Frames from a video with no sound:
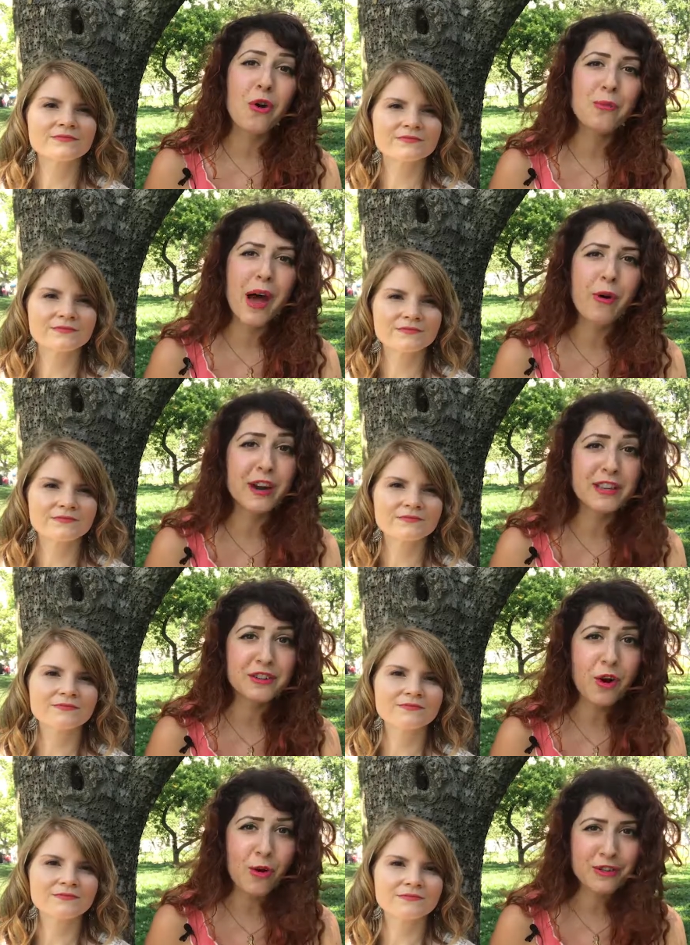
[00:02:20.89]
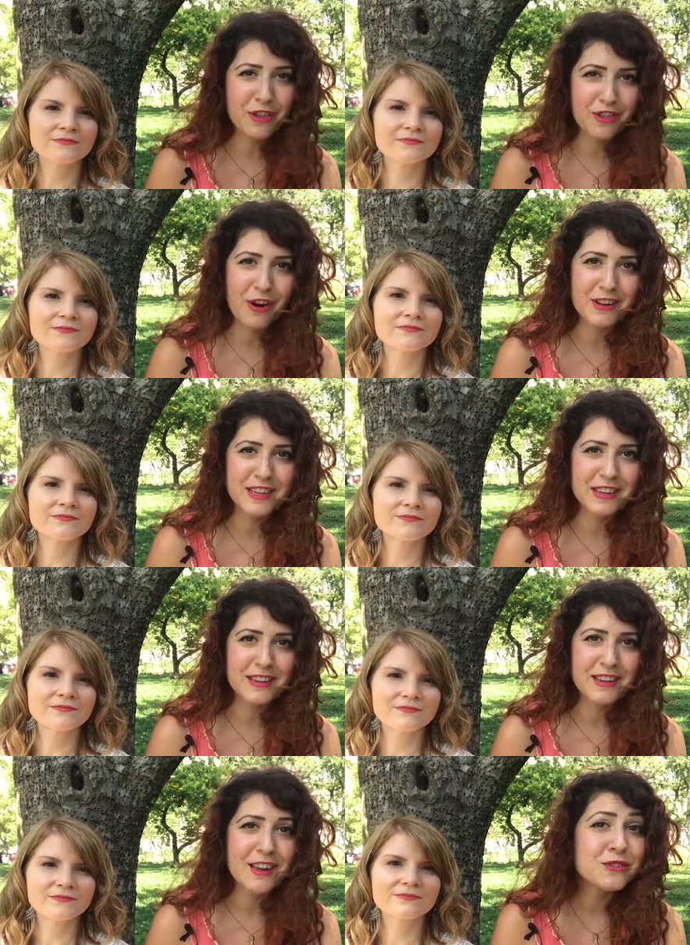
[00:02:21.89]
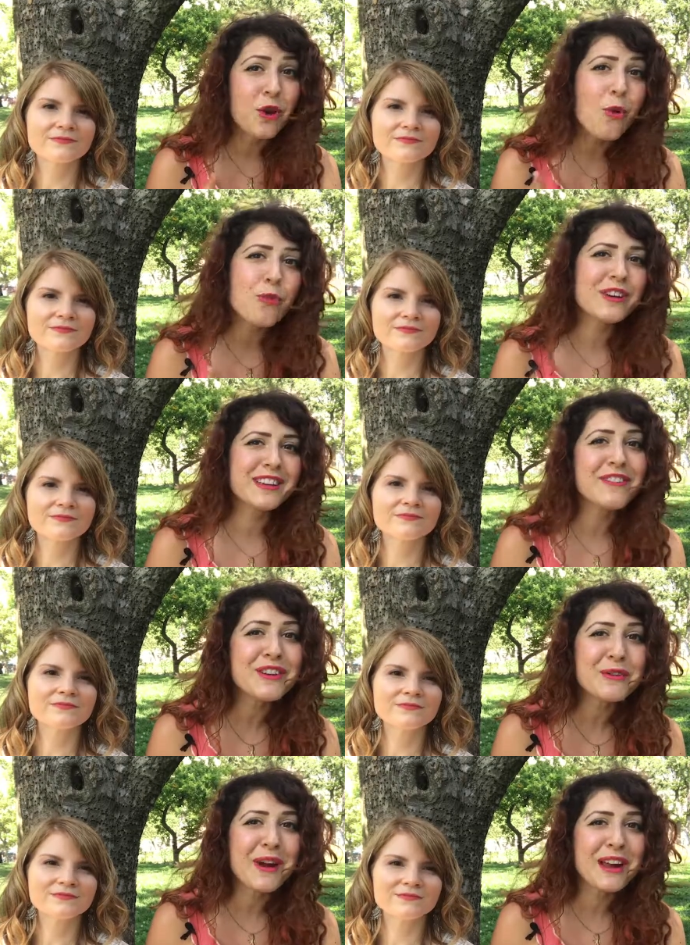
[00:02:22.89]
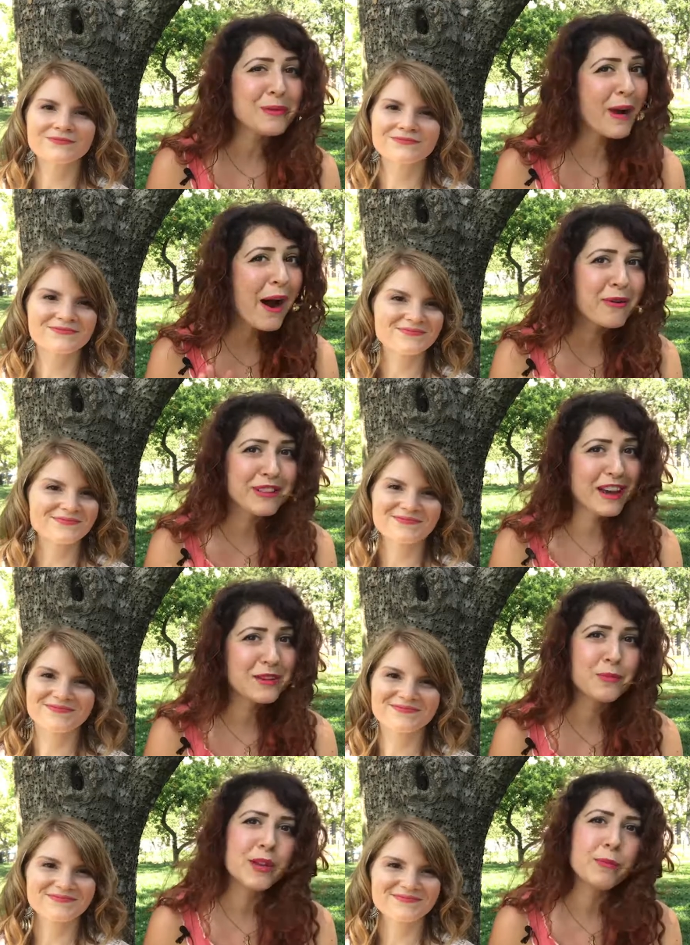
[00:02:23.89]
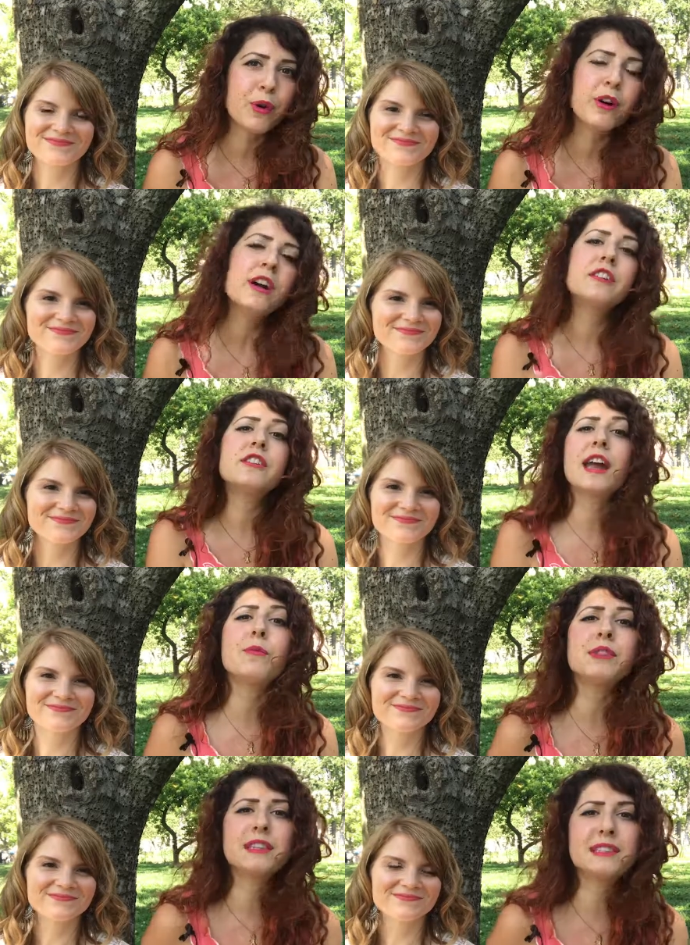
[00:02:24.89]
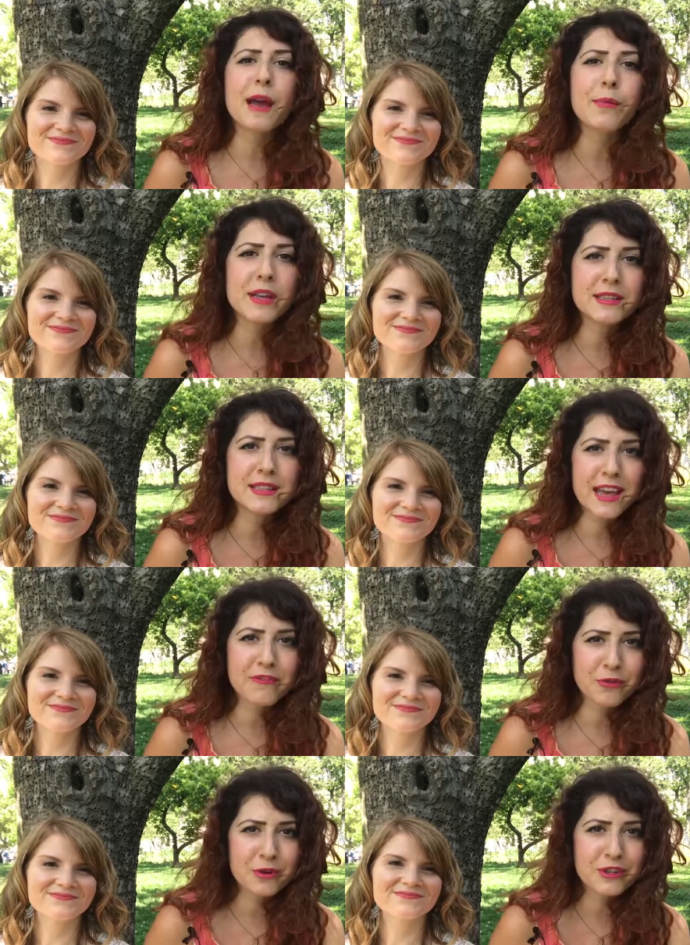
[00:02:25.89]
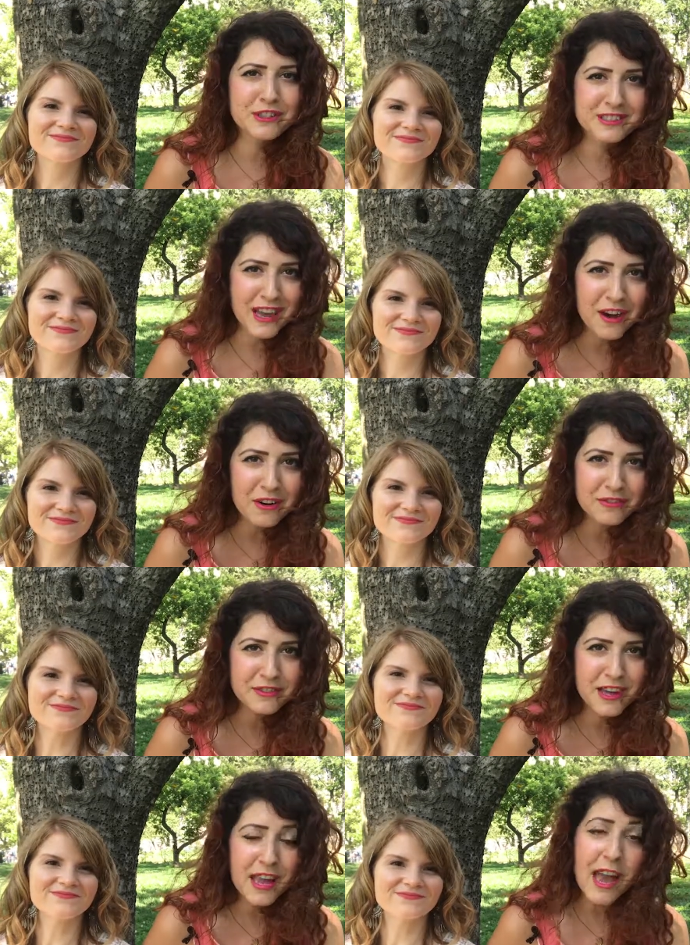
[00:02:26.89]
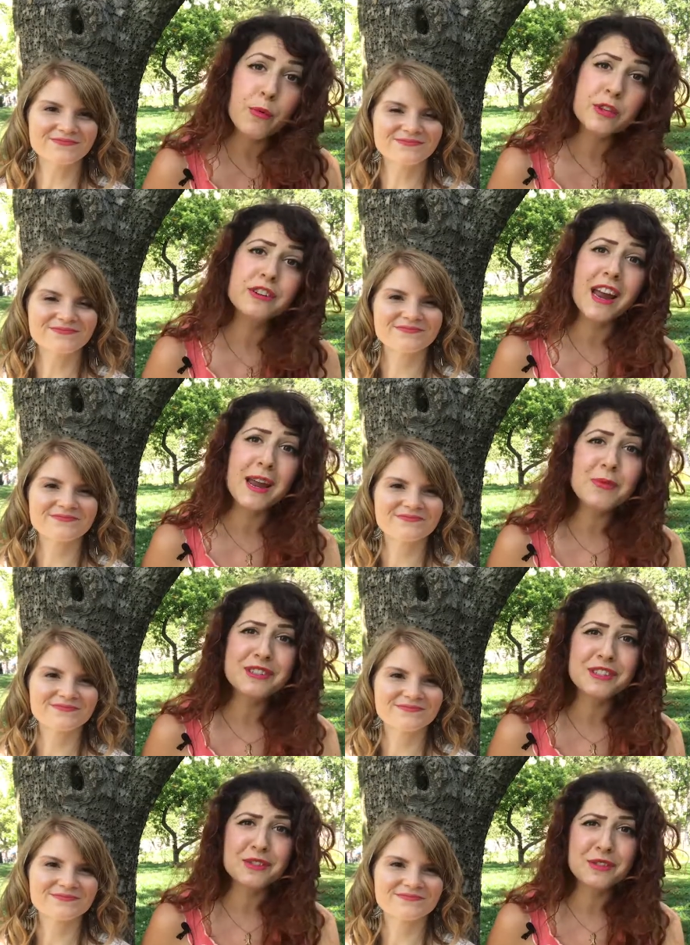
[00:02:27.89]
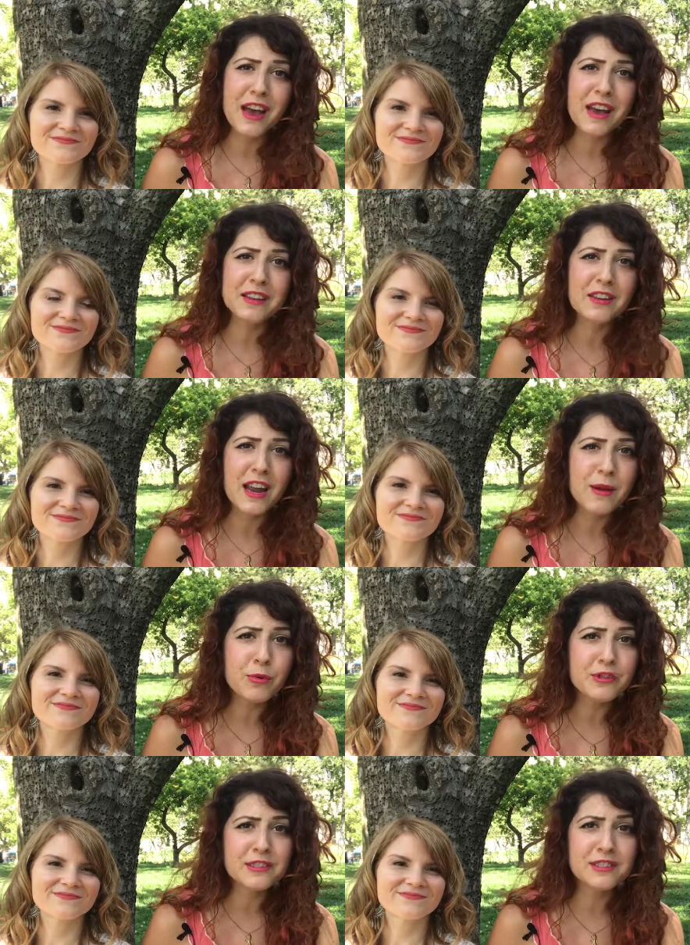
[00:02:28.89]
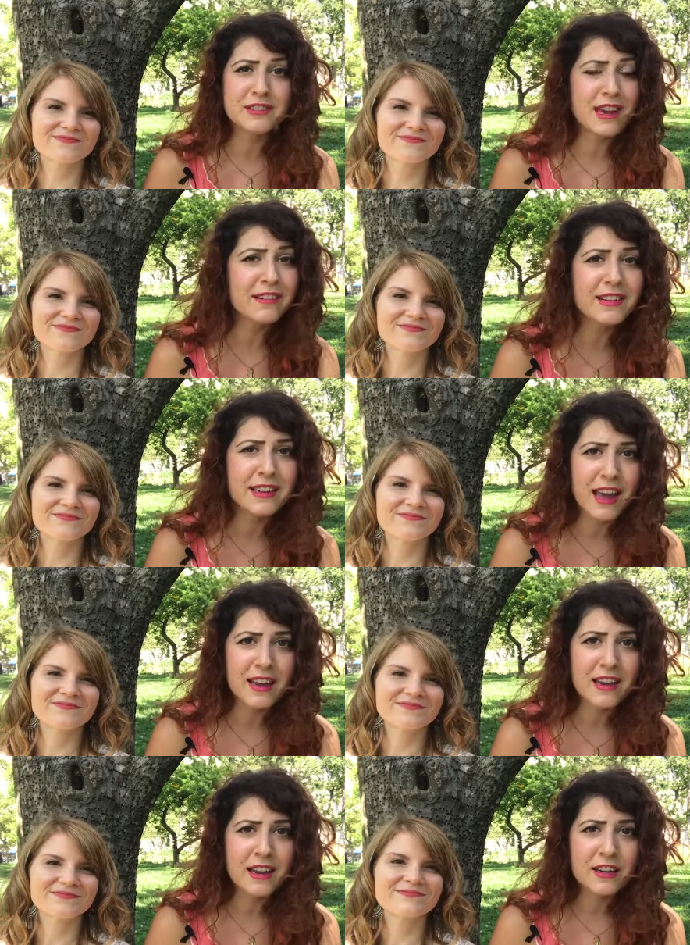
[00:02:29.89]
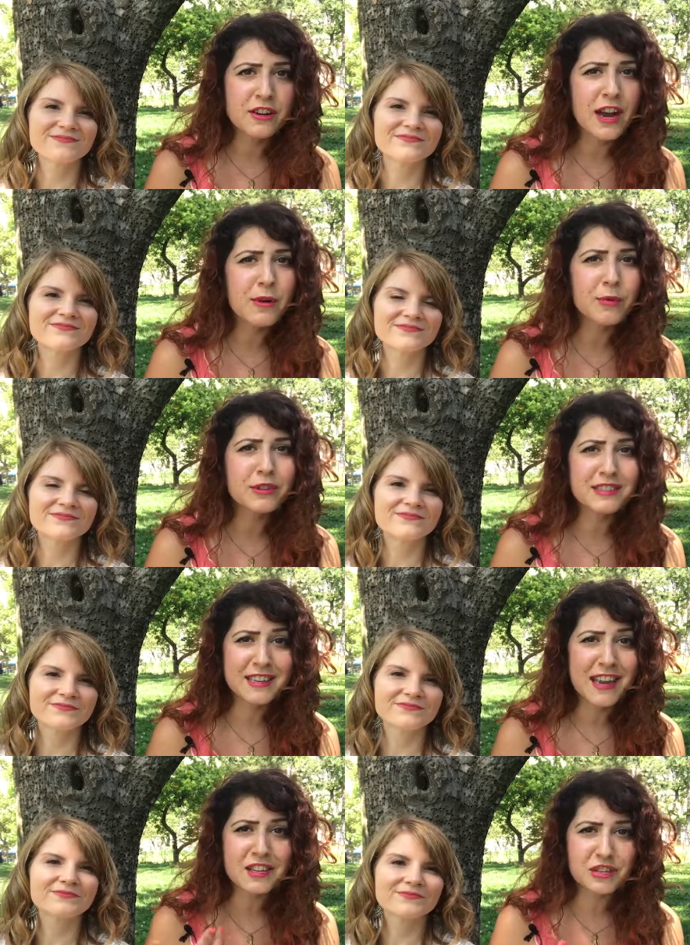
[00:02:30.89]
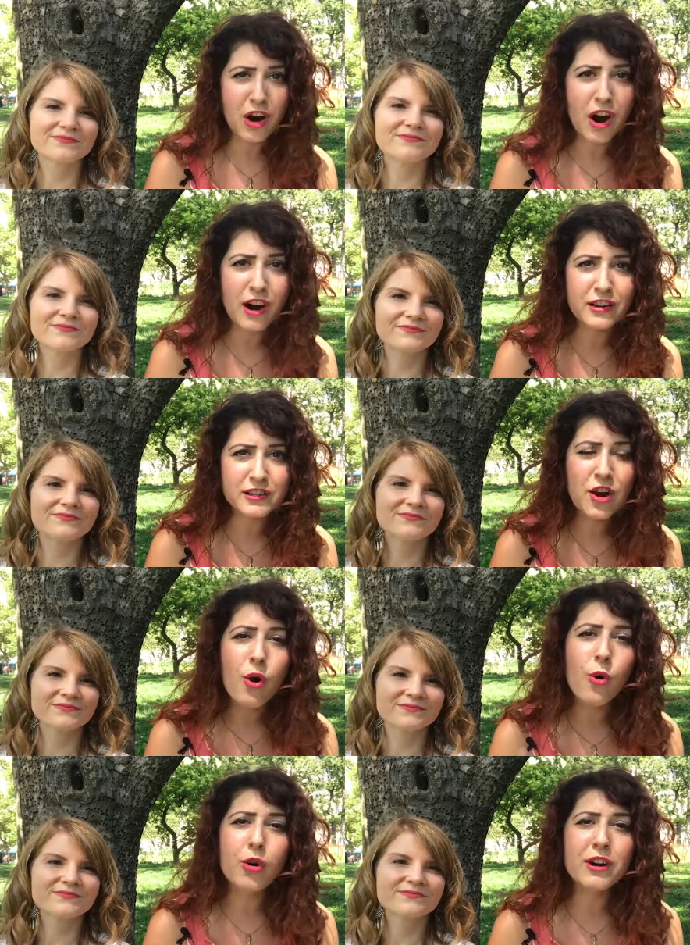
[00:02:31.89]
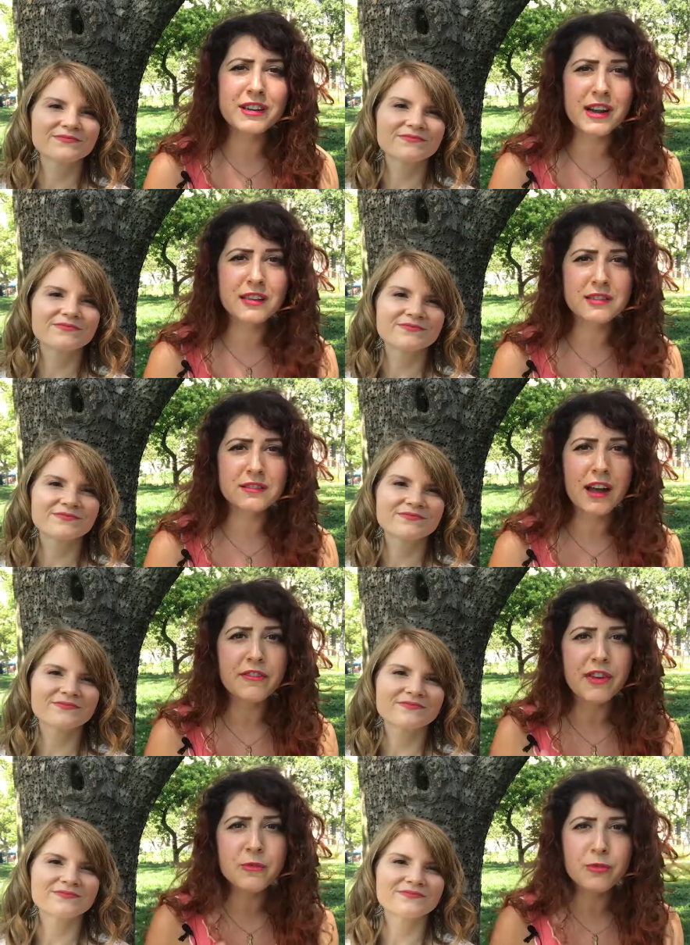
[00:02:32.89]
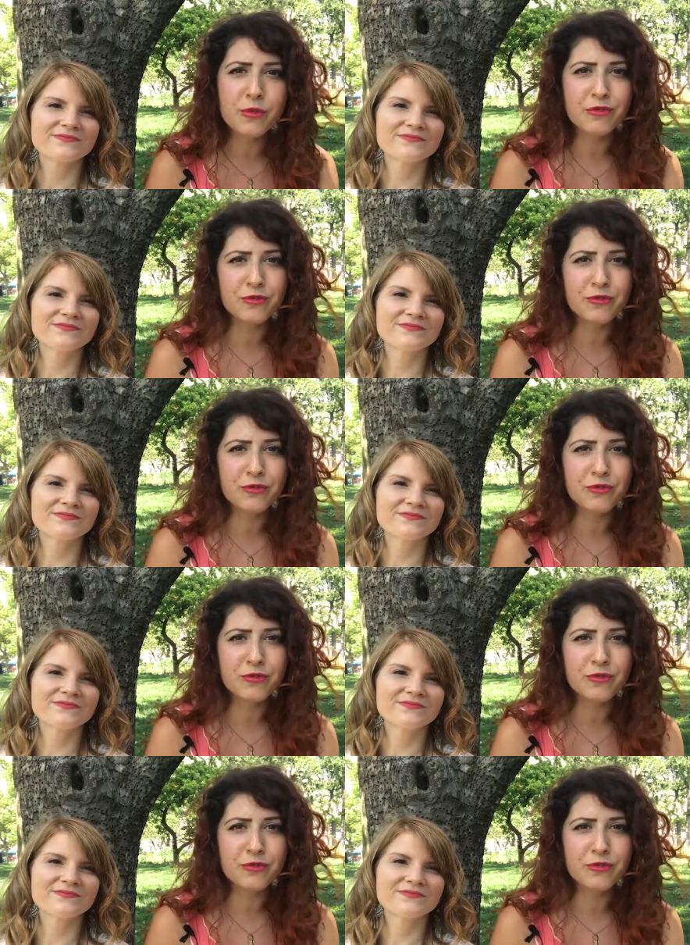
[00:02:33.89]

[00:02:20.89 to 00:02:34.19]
Speaker 1: own power and your own authority. No more giving away your power to other people. You're able to step into that for yourself. And when you're able to do that, you're able to delegate. You're able to take charge, organize your life, and move